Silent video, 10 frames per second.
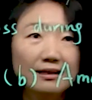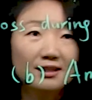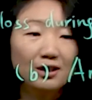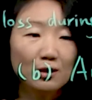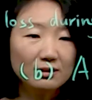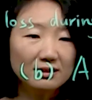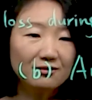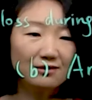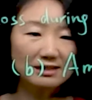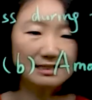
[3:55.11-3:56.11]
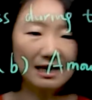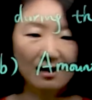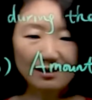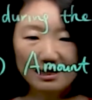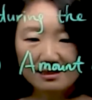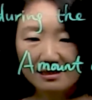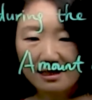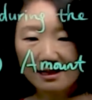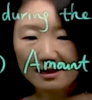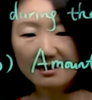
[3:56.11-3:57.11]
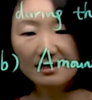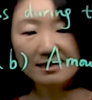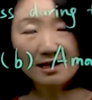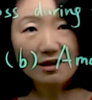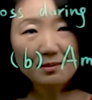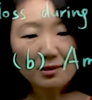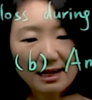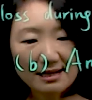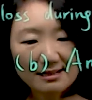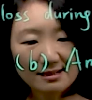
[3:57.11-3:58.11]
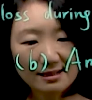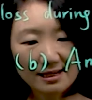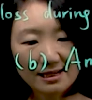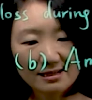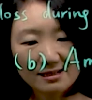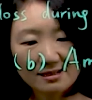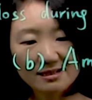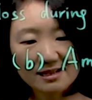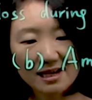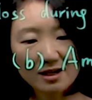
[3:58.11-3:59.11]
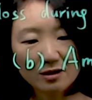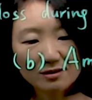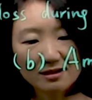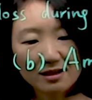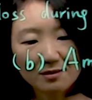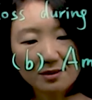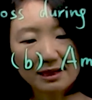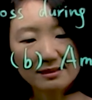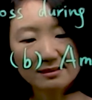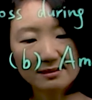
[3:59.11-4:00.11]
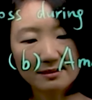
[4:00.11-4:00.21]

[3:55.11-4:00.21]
The only difference now is this selling price is sales selling price